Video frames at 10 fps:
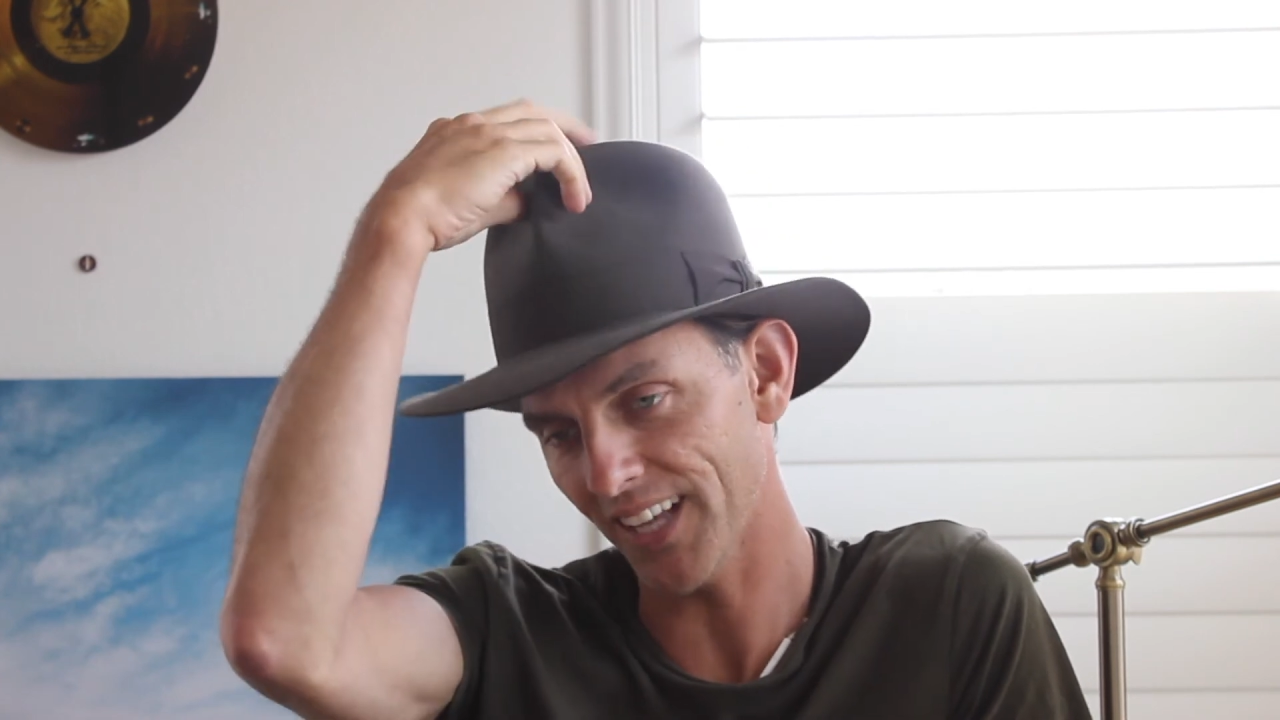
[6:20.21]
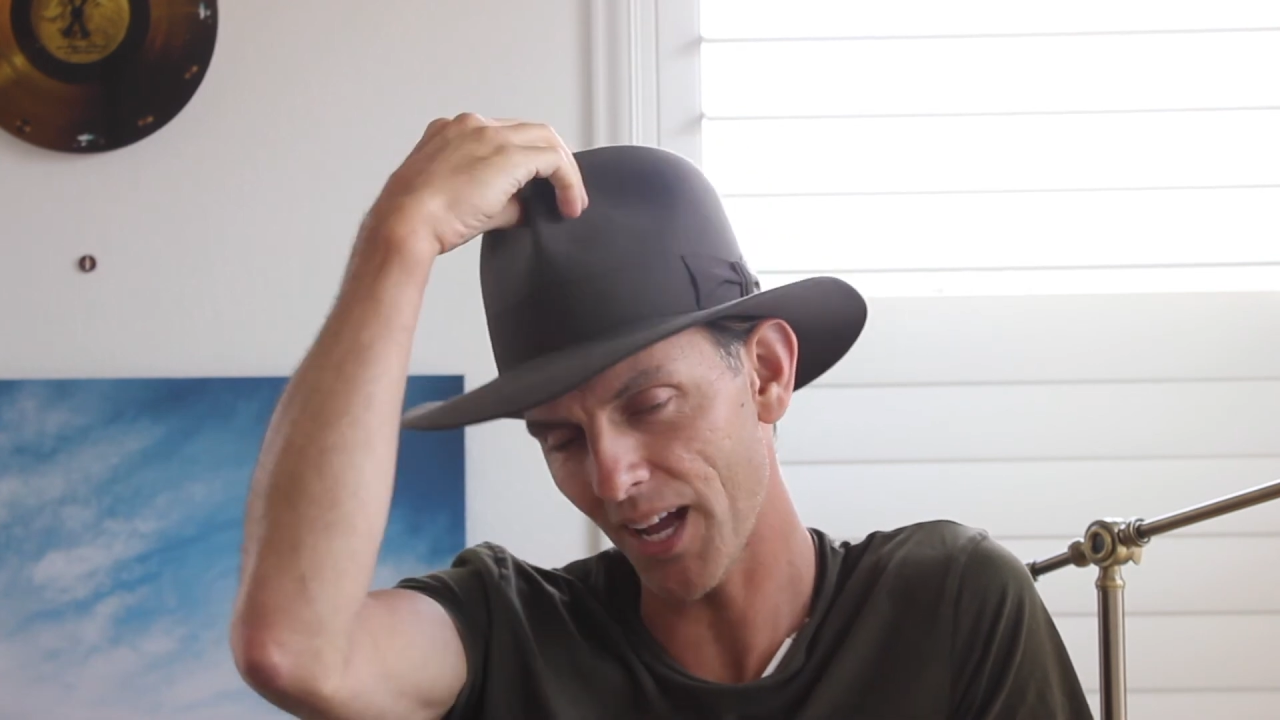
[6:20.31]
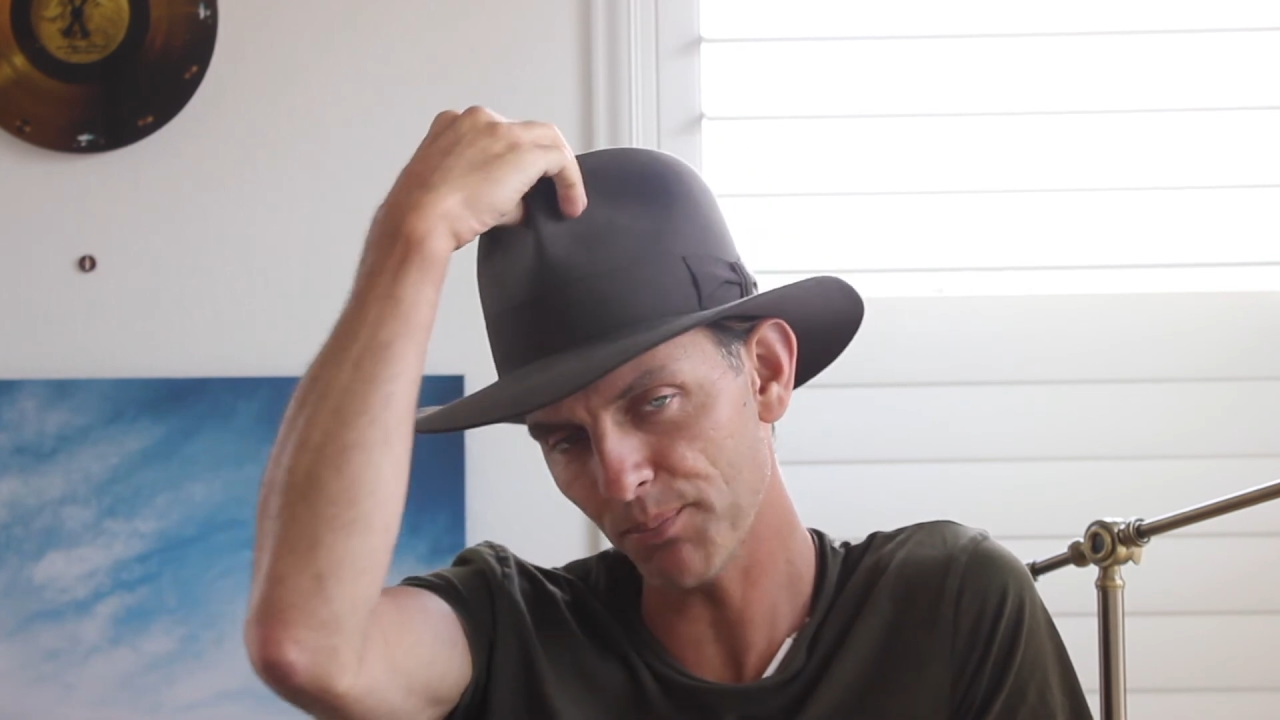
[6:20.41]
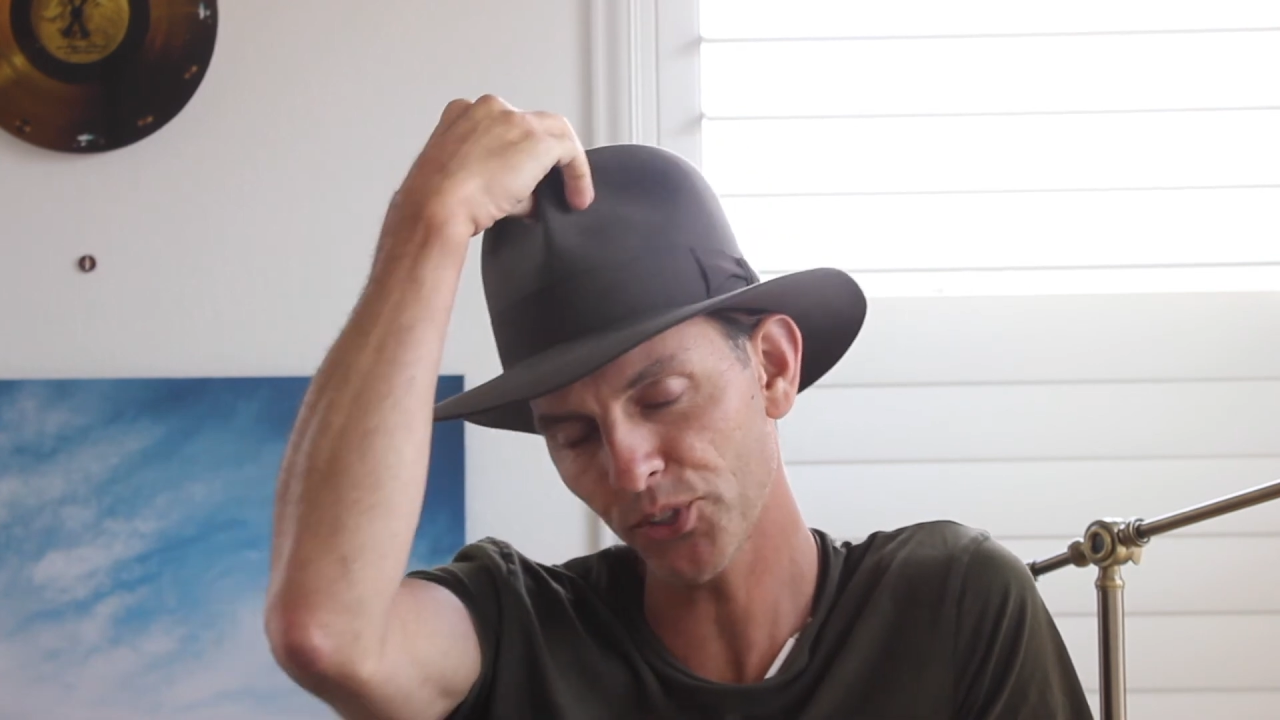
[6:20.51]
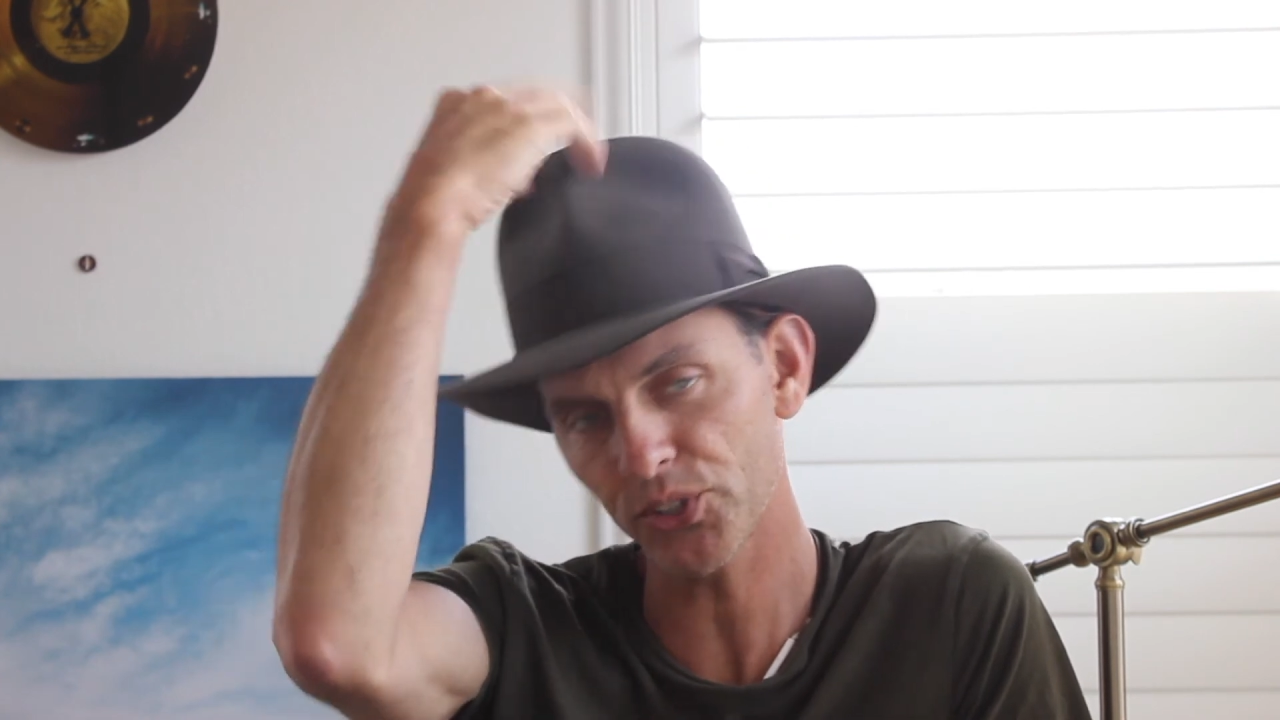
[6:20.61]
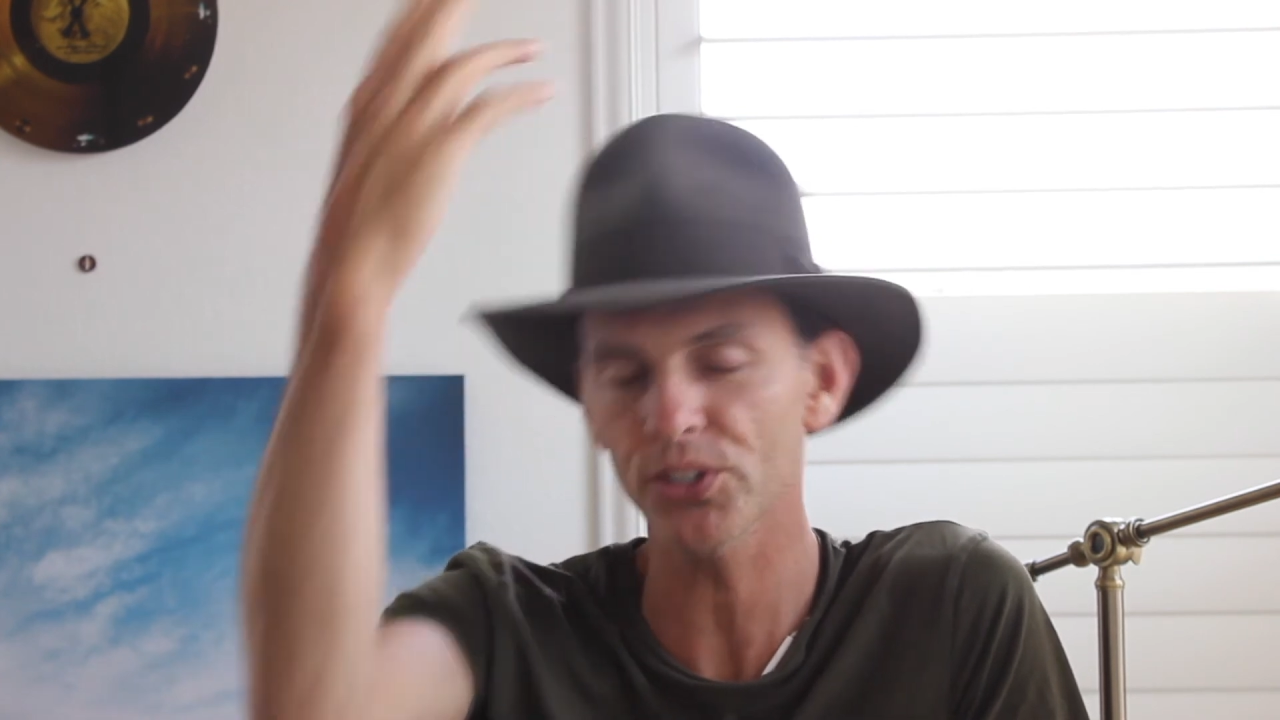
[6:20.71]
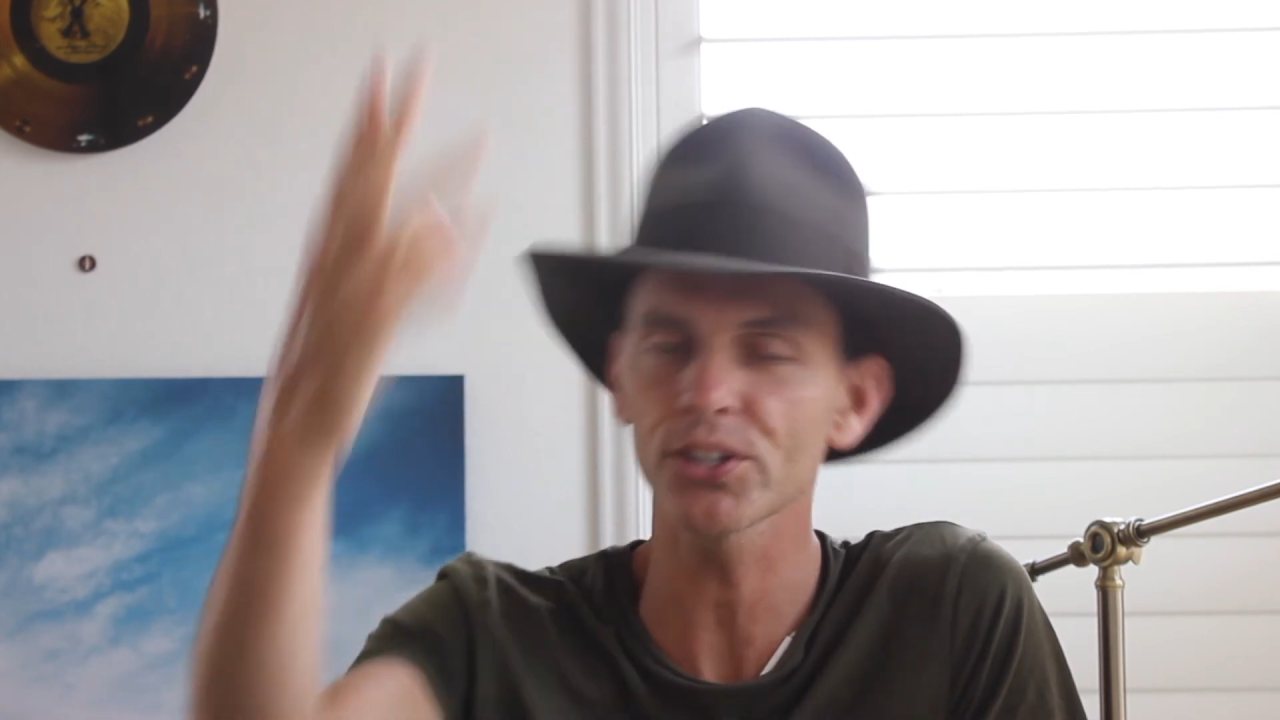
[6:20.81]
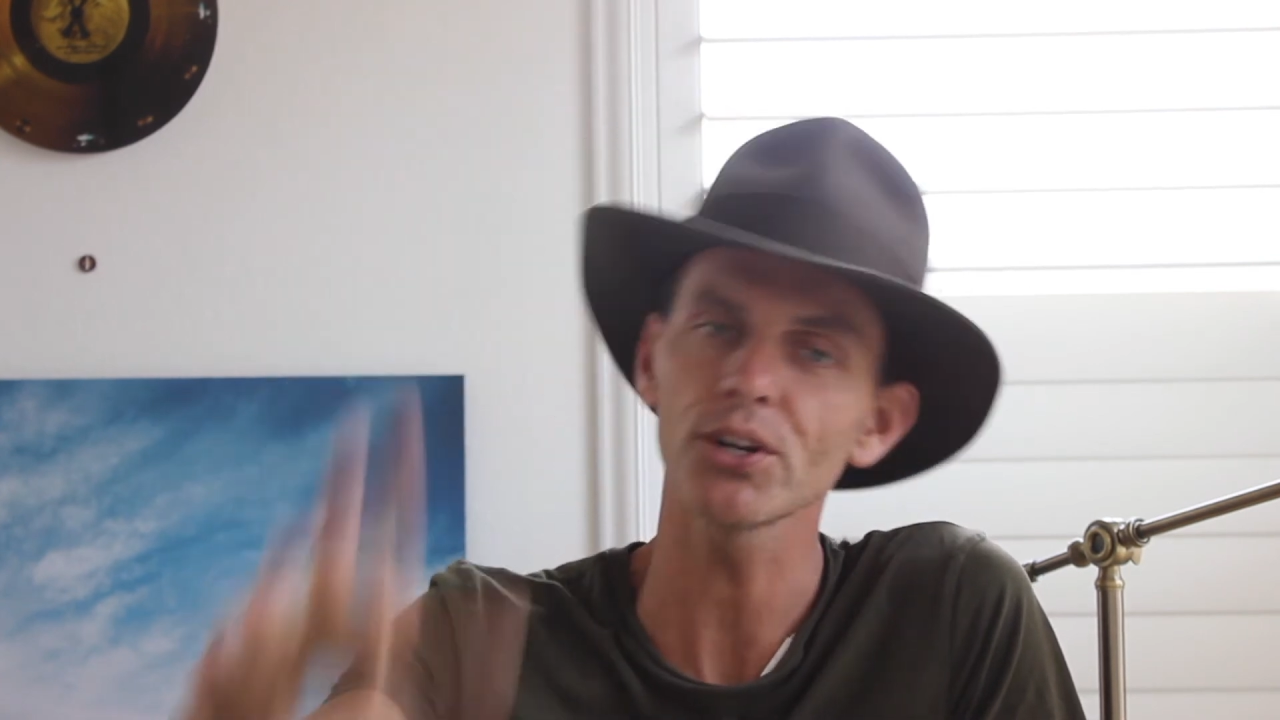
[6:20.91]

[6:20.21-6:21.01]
I'm sure